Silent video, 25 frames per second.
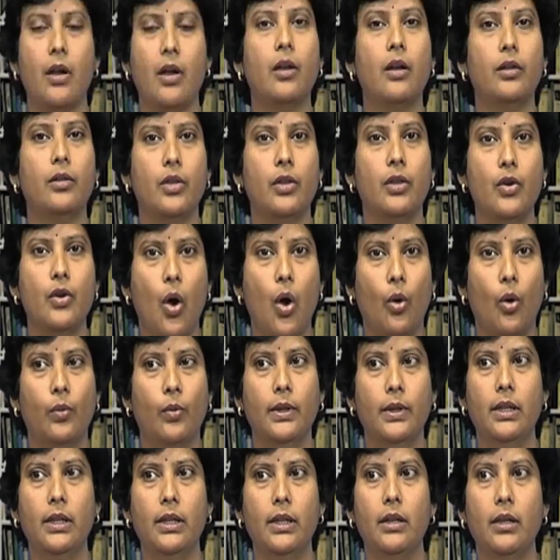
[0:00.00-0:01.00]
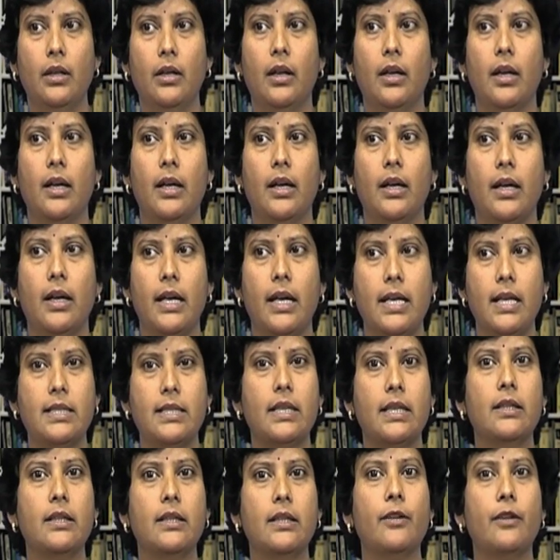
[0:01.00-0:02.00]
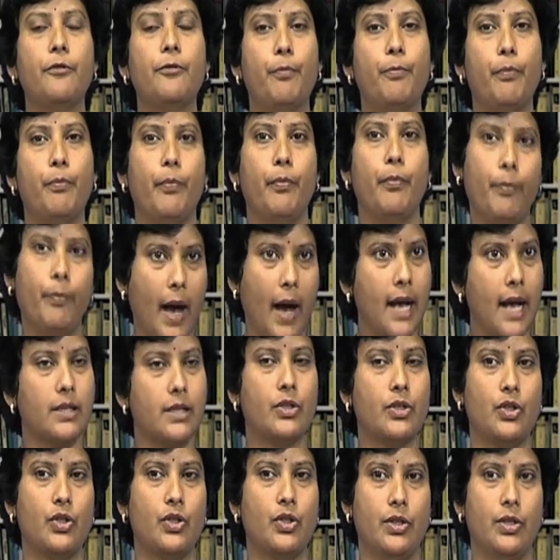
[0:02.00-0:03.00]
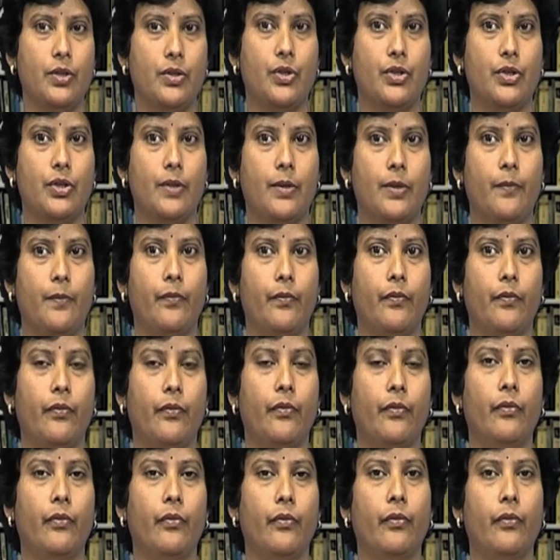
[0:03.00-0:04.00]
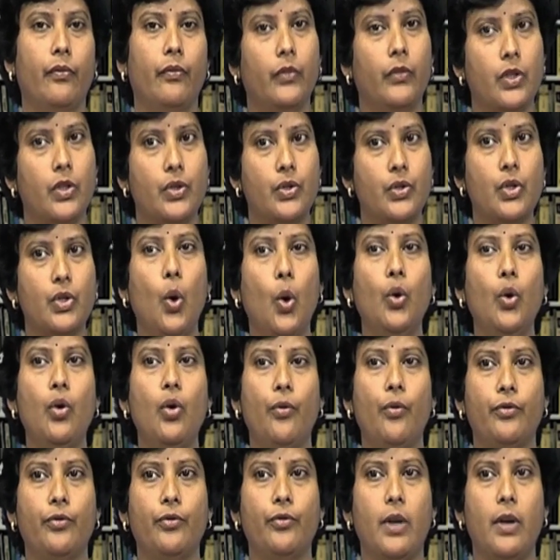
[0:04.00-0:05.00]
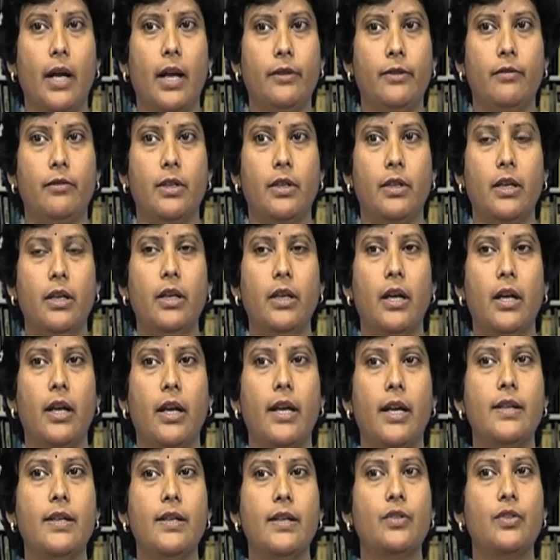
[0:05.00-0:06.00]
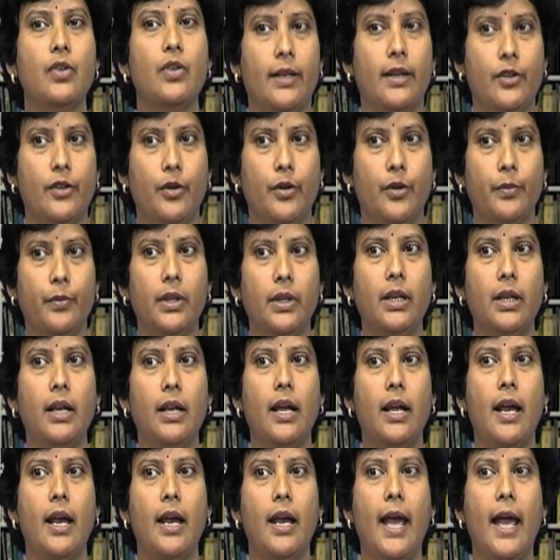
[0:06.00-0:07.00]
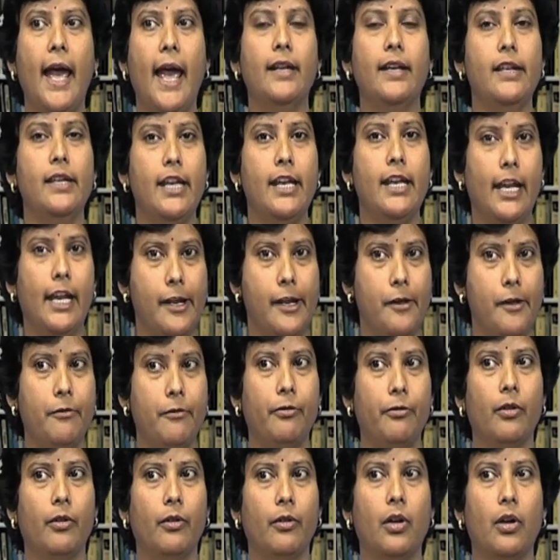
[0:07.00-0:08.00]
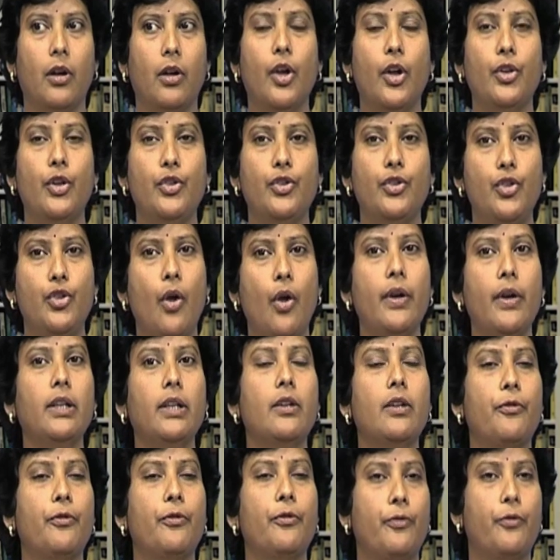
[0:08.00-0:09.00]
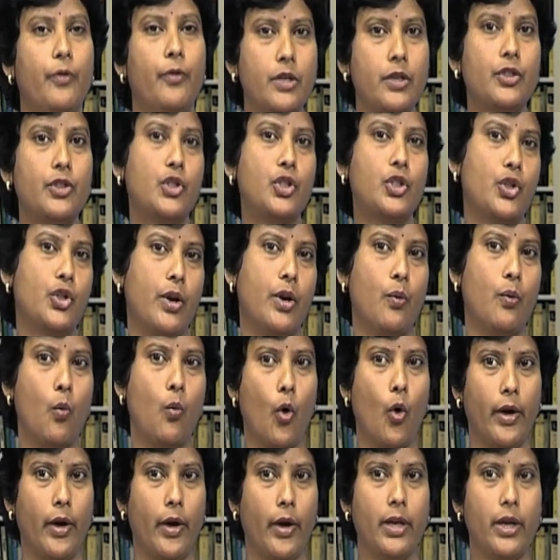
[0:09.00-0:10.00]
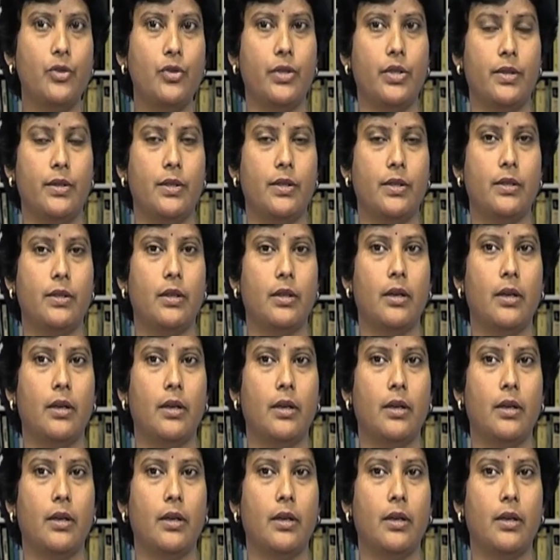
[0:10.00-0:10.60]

The novel is in the past tense. The tone of Gulliver is gullible and nave during the first three voyages,